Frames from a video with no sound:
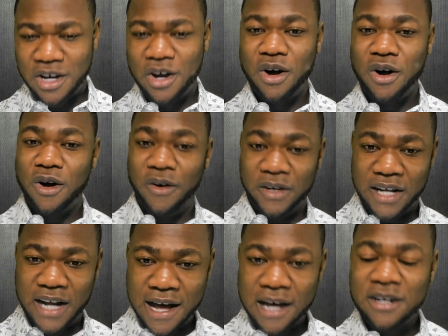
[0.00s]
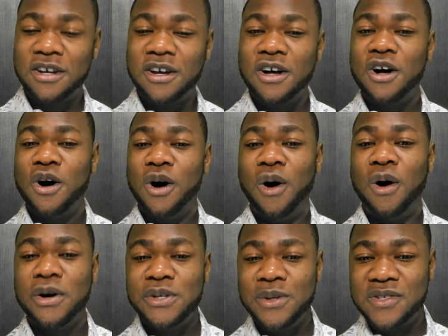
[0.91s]
or not, or
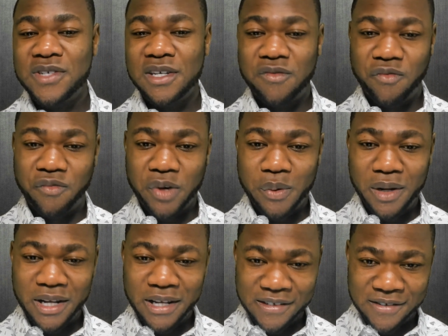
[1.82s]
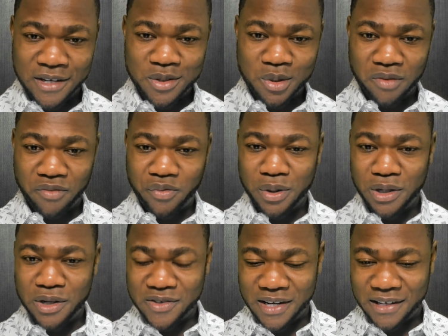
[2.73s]
you say free will exists or free will
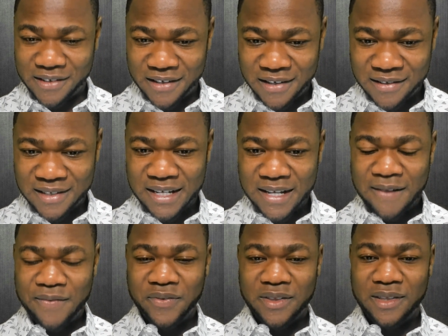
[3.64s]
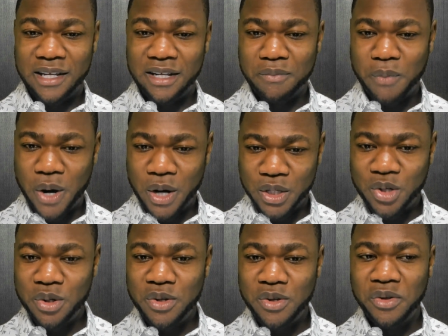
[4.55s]
doesn't exist, then in part 2
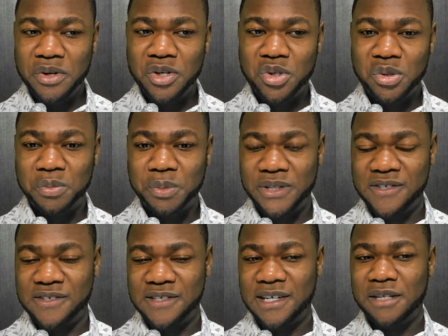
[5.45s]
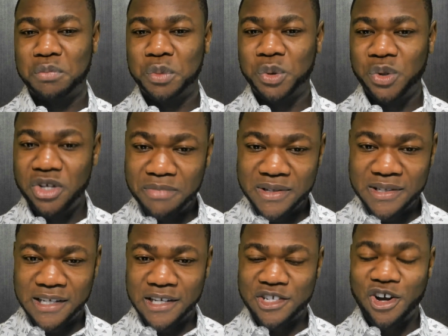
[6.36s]
you're going to present
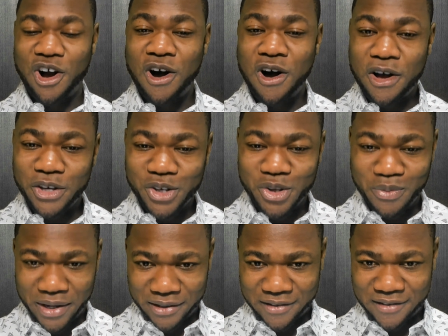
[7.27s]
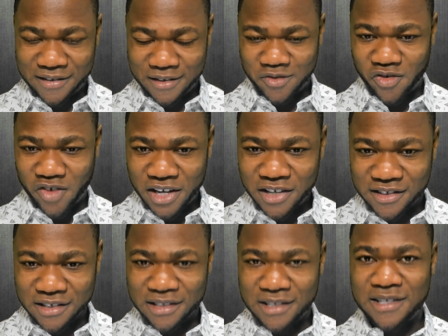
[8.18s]
premises, arguments,
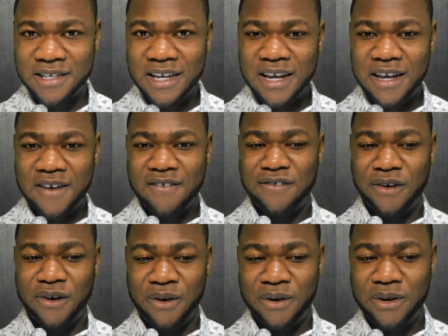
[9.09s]
reasons for